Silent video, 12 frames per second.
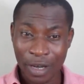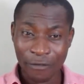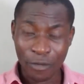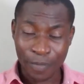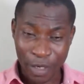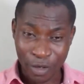you
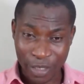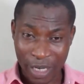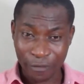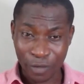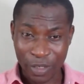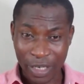have to pick
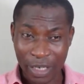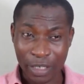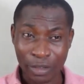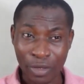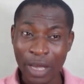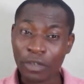yourself to
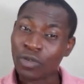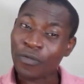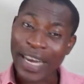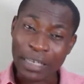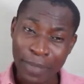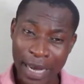say and to
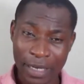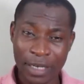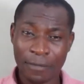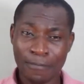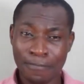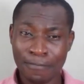fight back
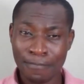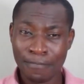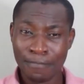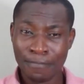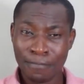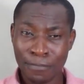
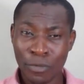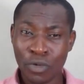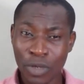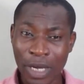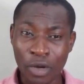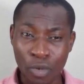
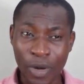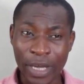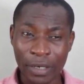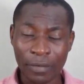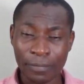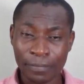so that you
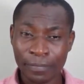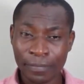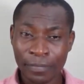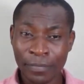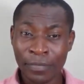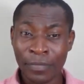win.
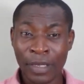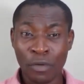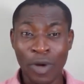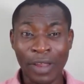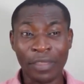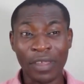
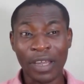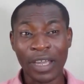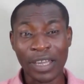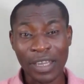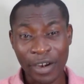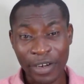One thing I
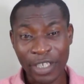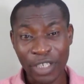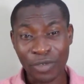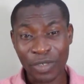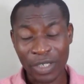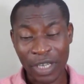can
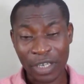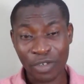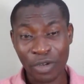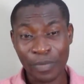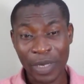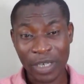guarantee you is that
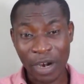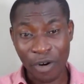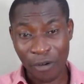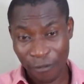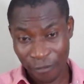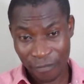you're
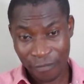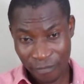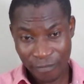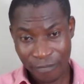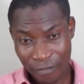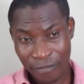better off
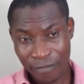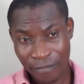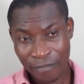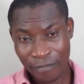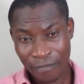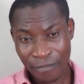
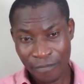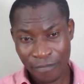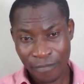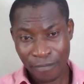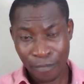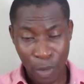
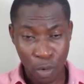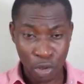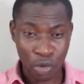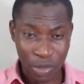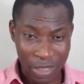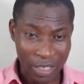
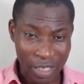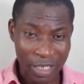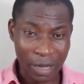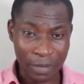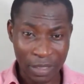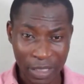because you started
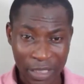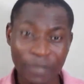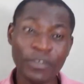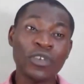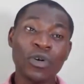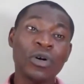that business,
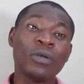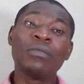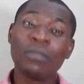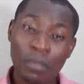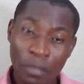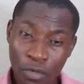even
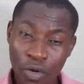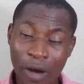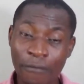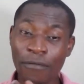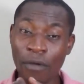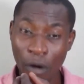though you
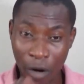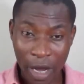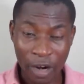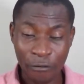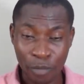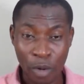have all
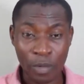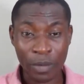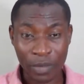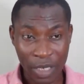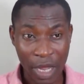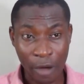kind of
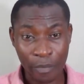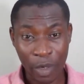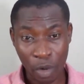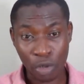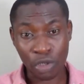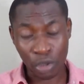problems now
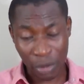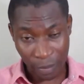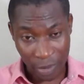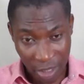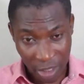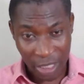because
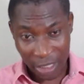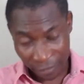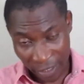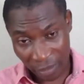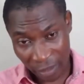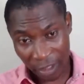the business has
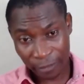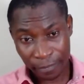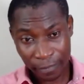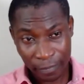failed.